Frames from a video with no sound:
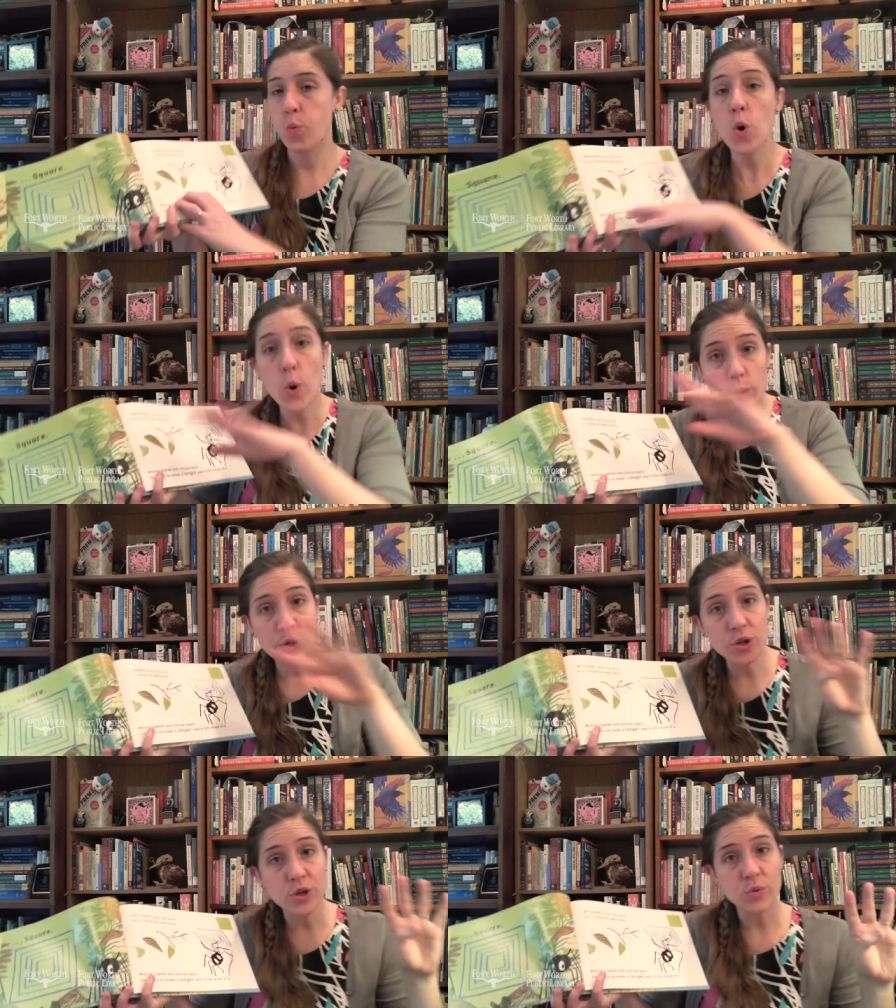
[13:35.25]

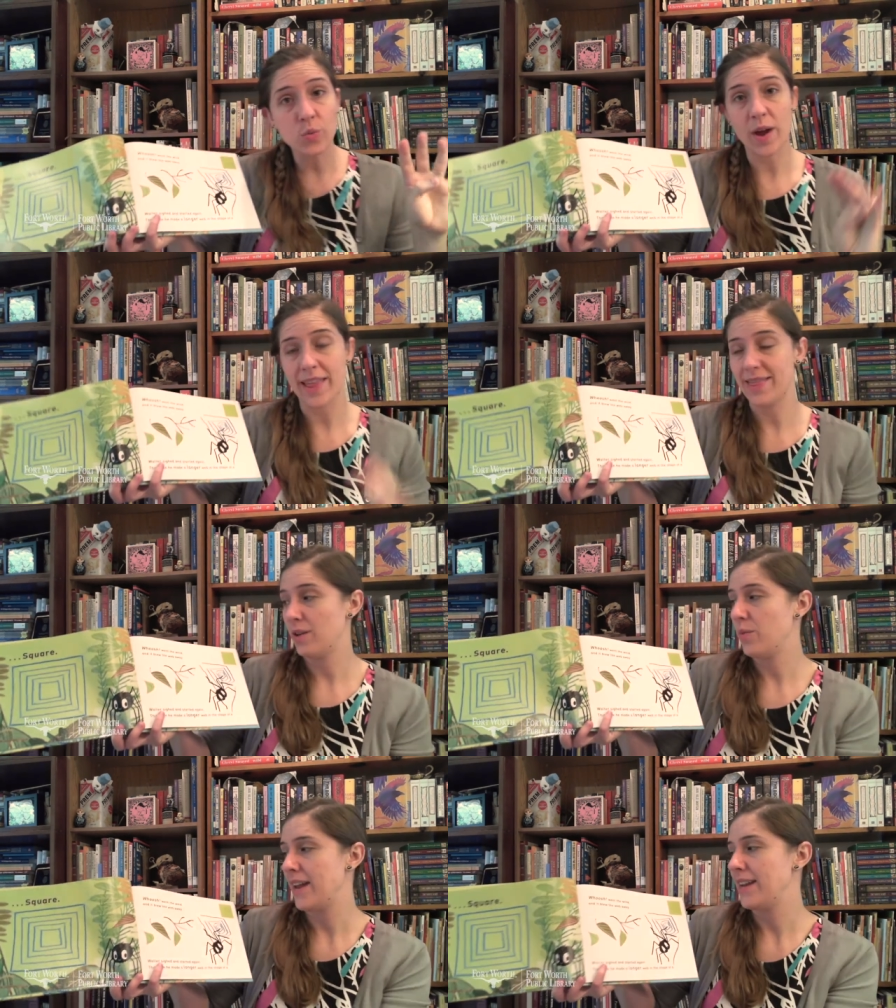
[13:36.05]
Whoosh went
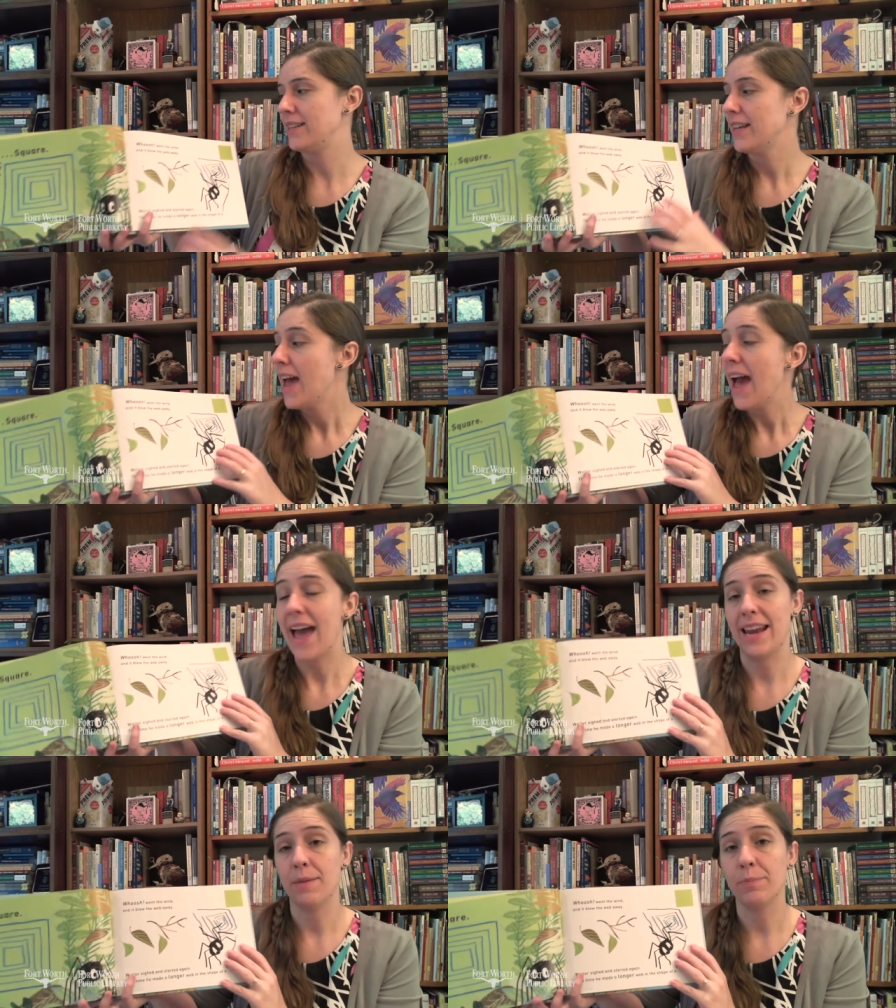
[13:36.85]
the wind,
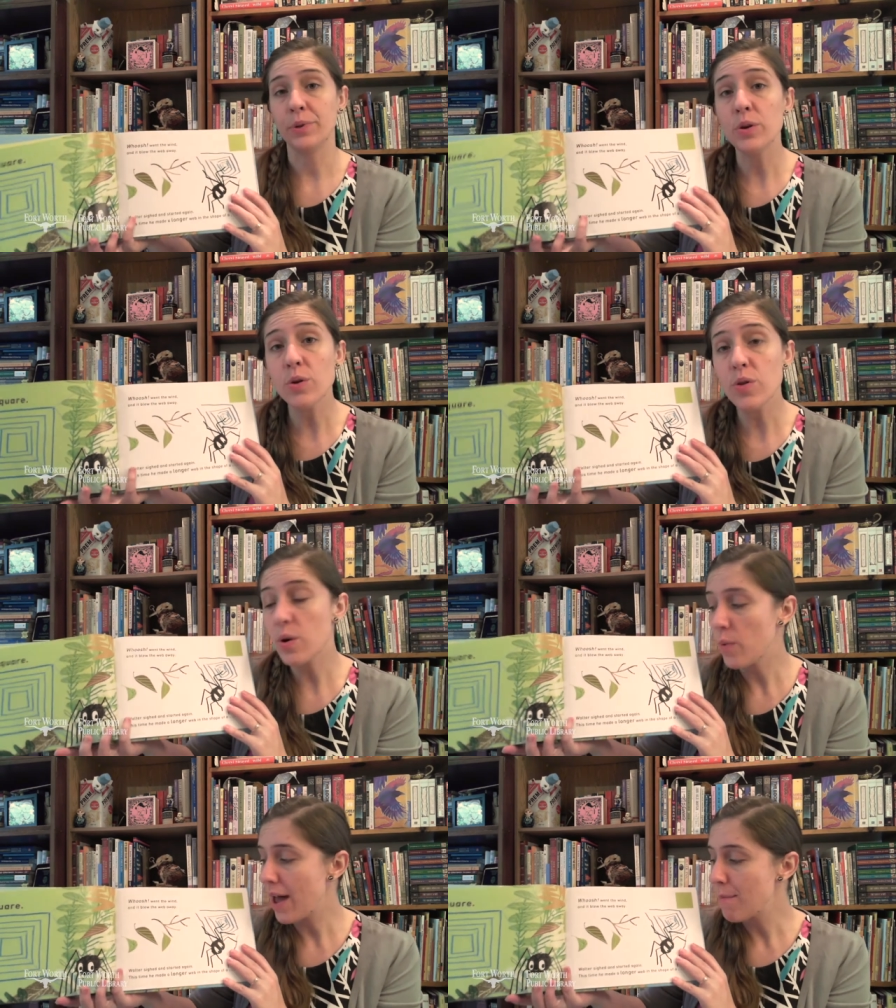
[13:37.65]
and it blew
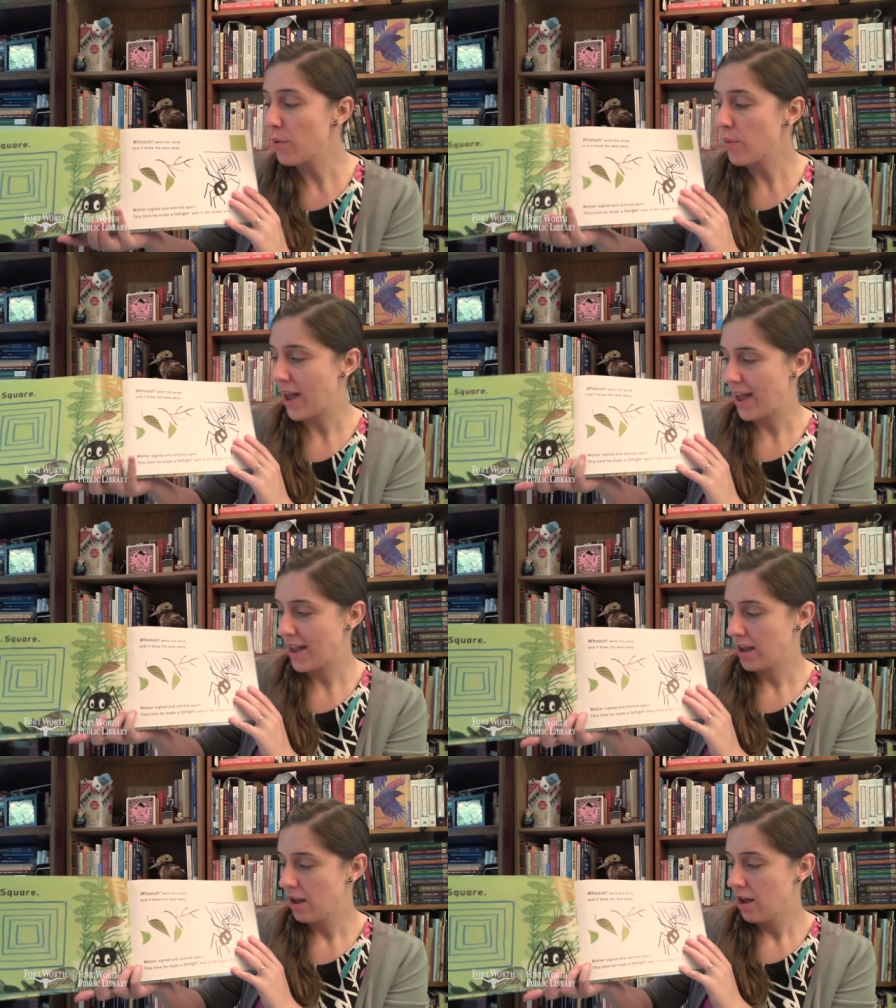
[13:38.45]
the web away.